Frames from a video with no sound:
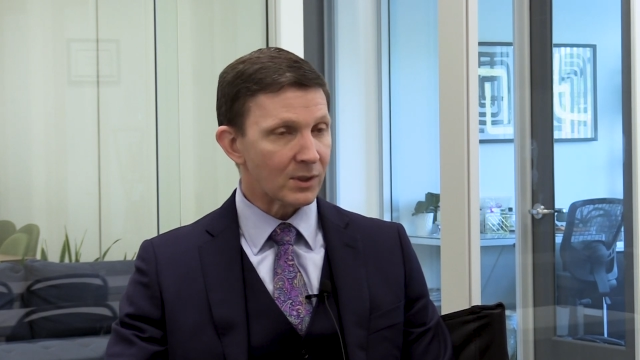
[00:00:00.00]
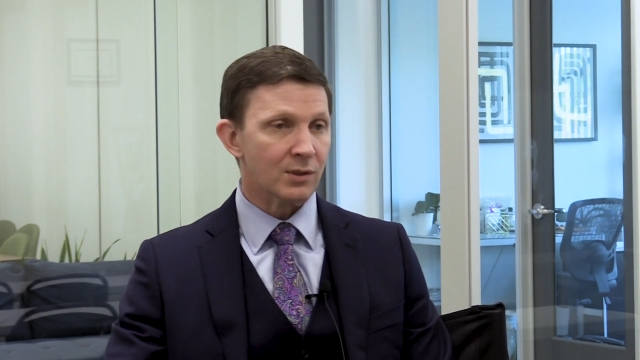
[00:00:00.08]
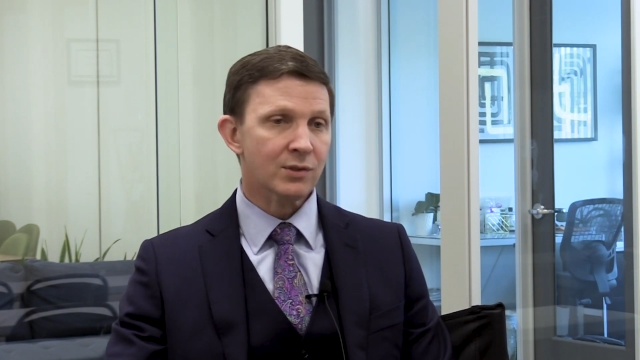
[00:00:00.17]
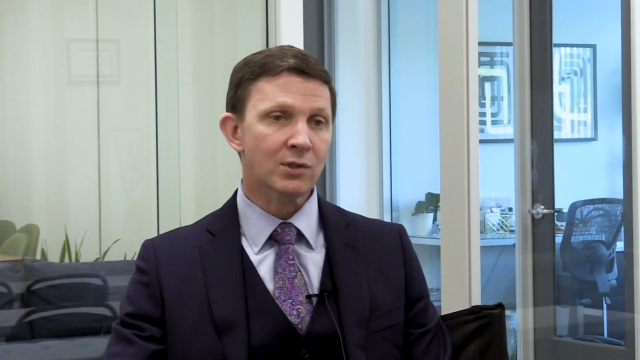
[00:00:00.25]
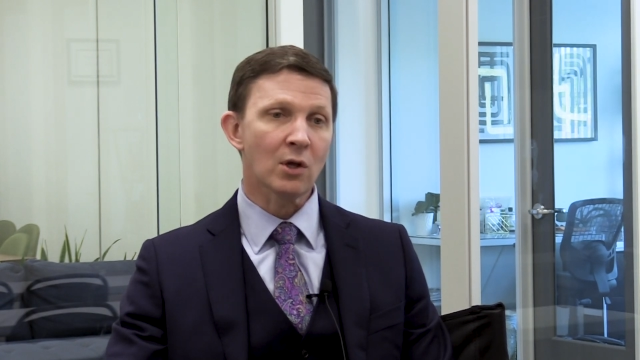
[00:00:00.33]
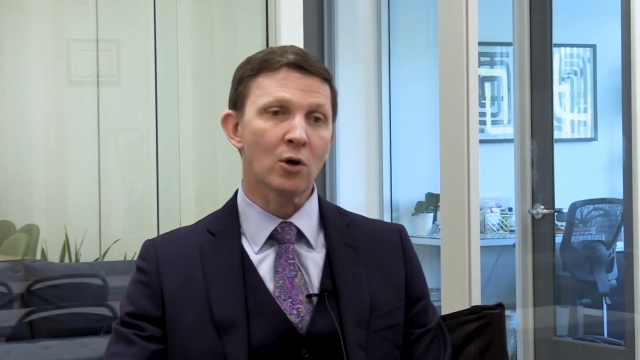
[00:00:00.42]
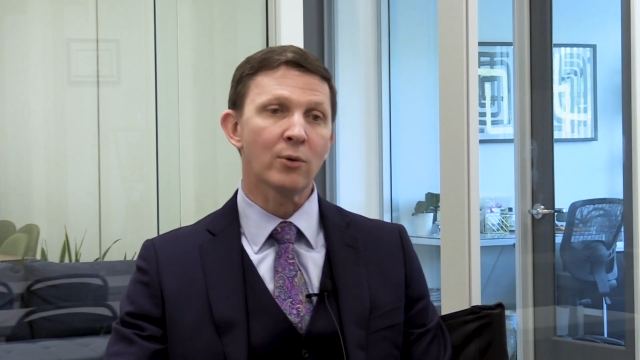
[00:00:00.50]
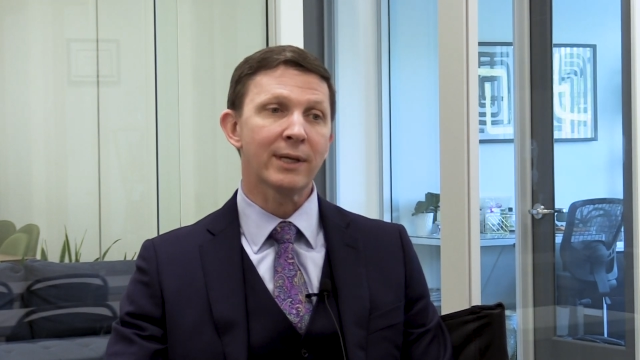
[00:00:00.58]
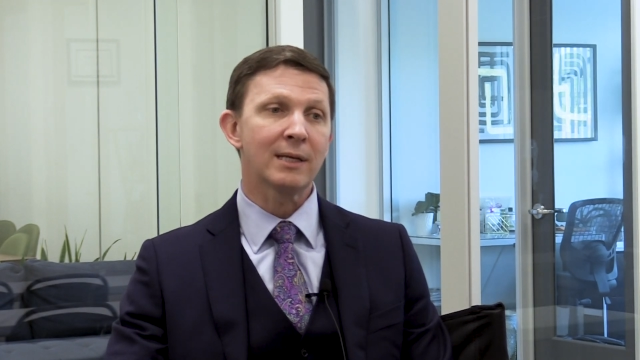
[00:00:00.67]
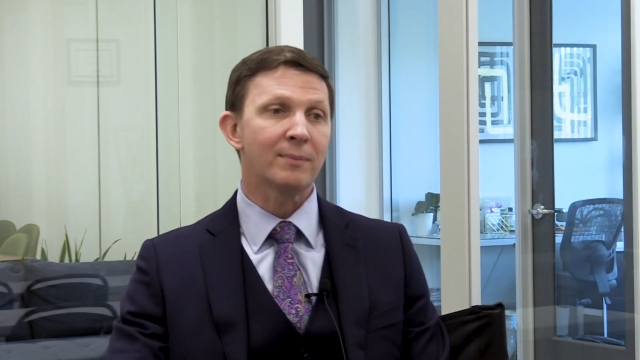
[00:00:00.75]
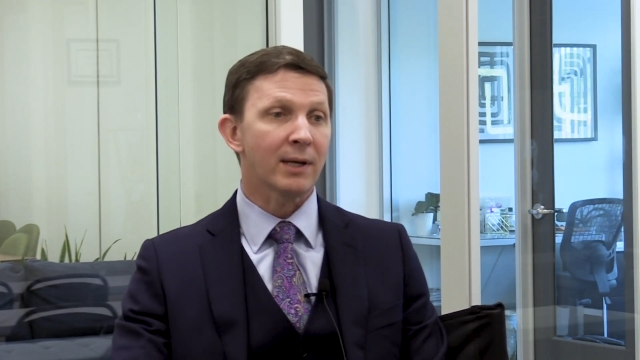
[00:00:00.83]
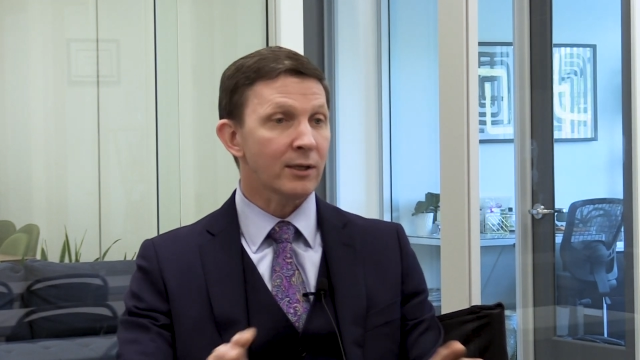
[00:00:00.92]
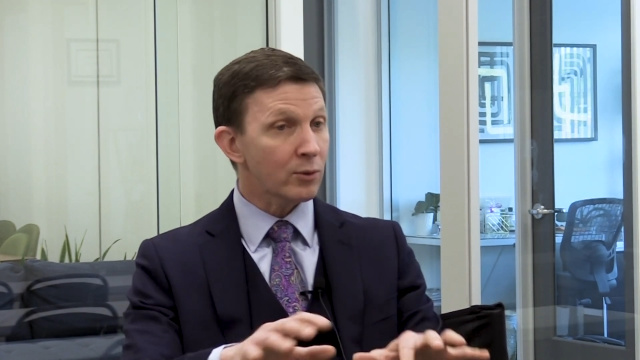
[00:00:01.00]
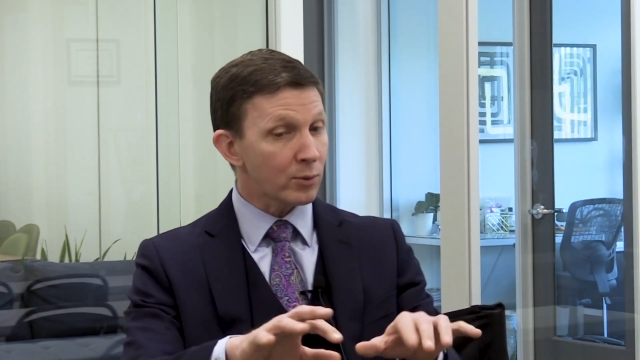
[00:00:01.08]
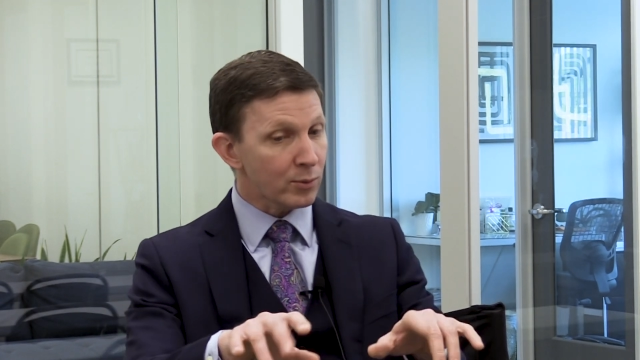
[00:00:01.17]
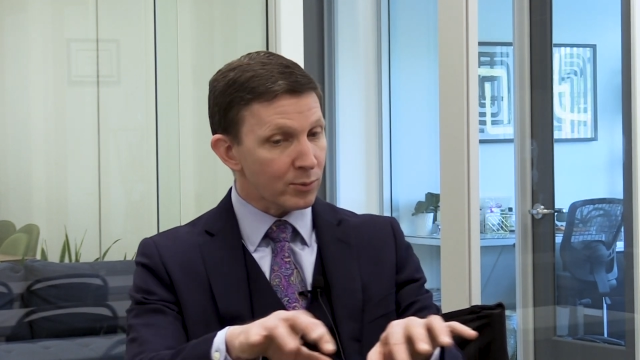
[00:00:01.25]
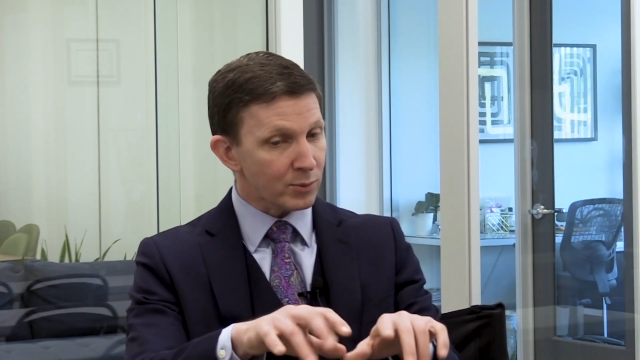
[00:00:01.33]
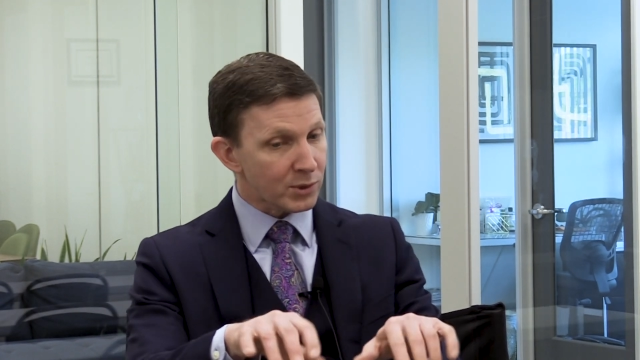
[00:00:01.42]
So anybody
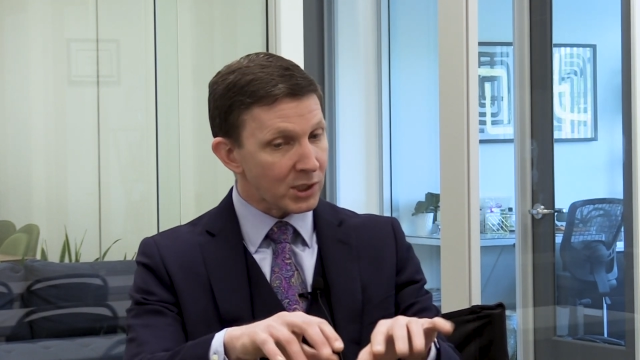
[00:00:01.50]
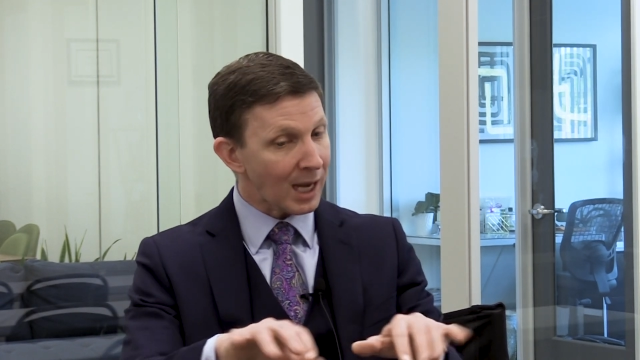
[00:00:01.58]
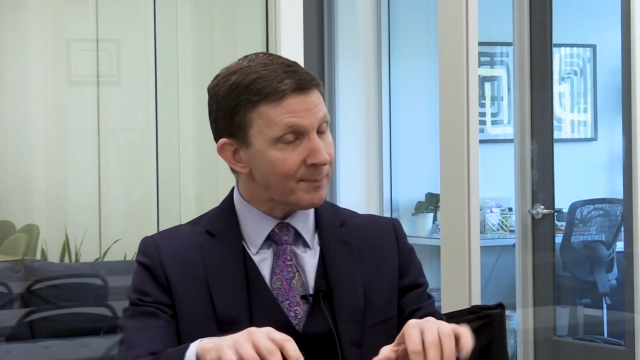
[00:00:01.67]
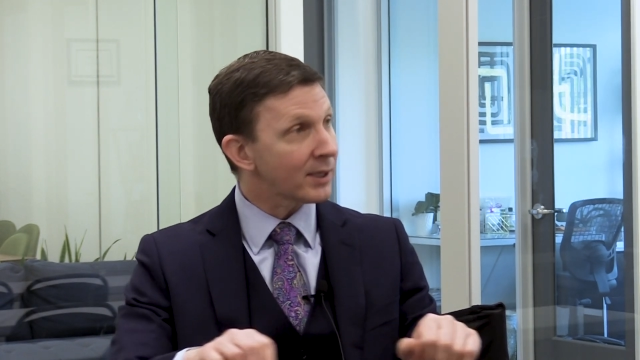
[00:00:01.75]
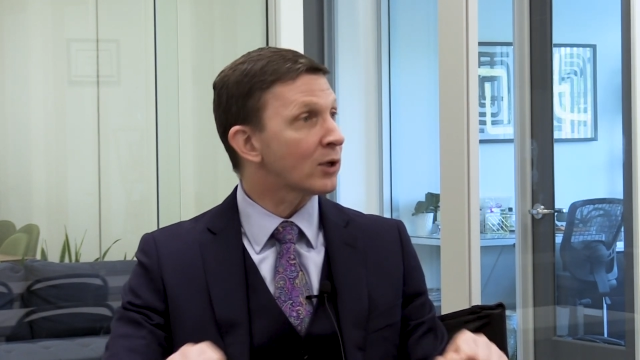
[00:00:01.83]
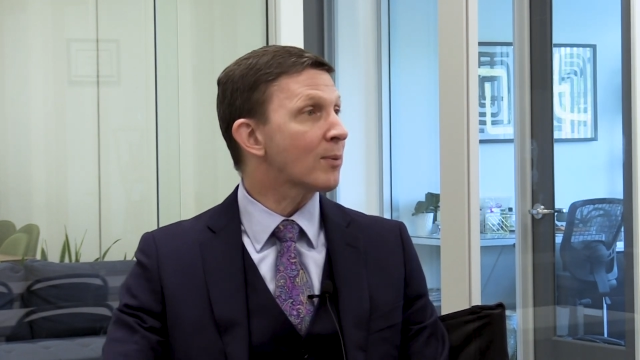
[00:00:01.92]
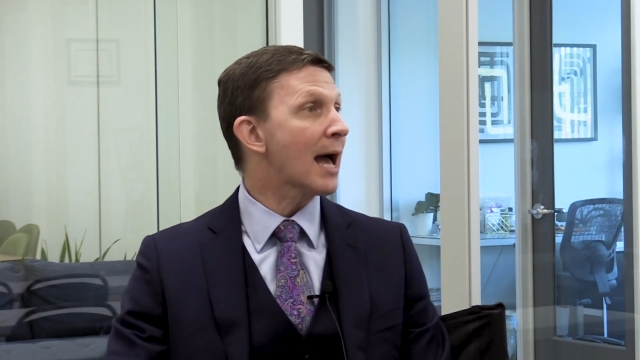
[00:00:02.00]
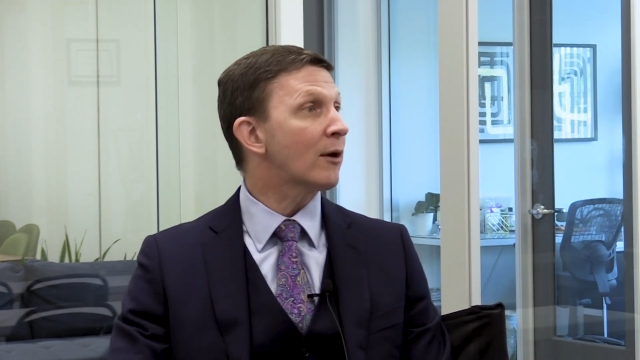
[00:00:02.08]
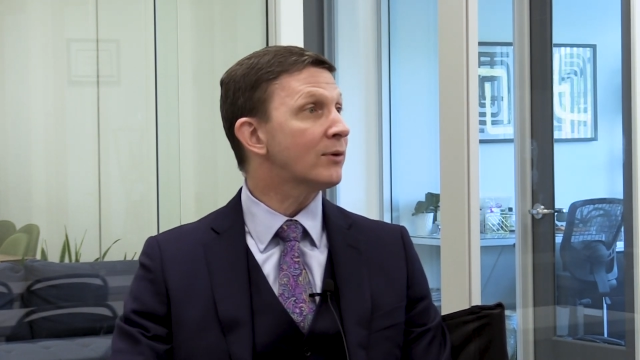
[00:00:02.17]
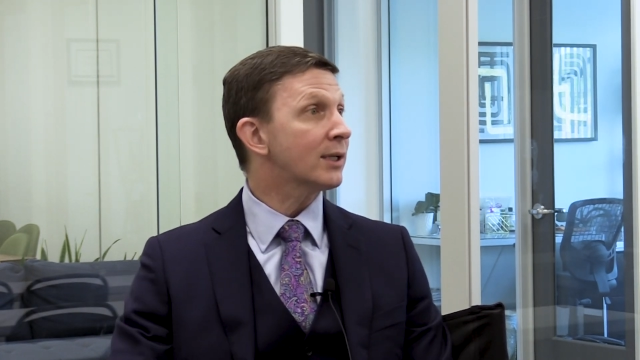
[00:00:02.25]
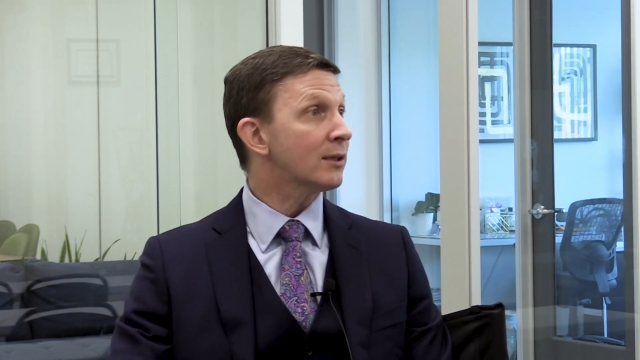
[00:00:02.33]
who's typing around